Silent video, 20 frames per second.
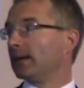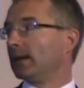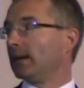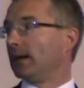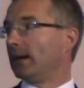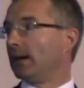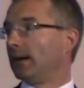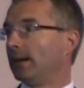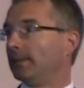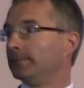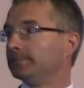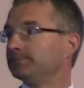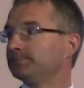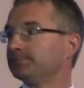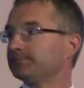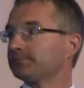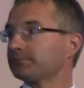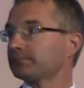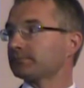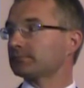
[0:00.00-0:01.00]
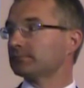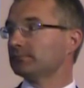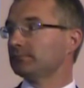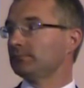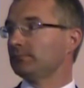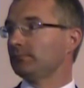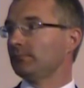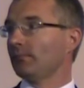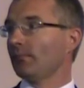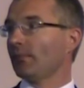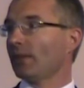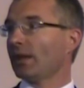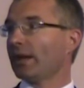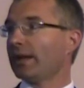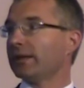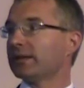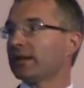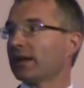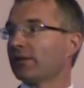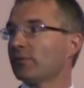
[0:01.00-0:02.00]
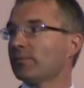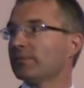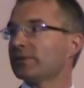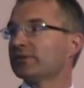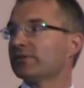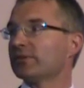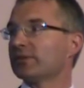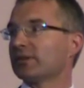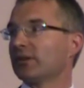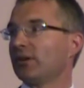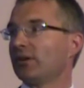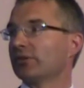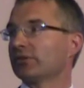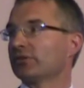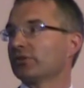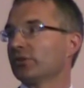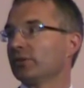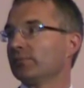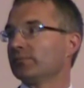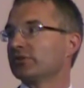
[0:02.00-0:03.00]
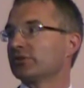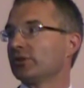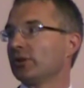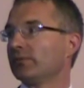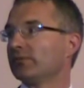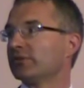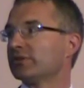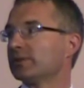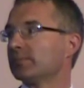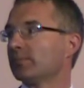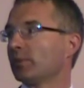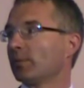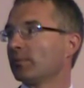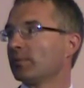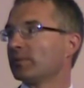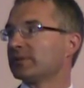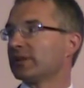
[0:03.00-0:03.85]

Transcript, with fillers: Um, and governments with long-term solvency problems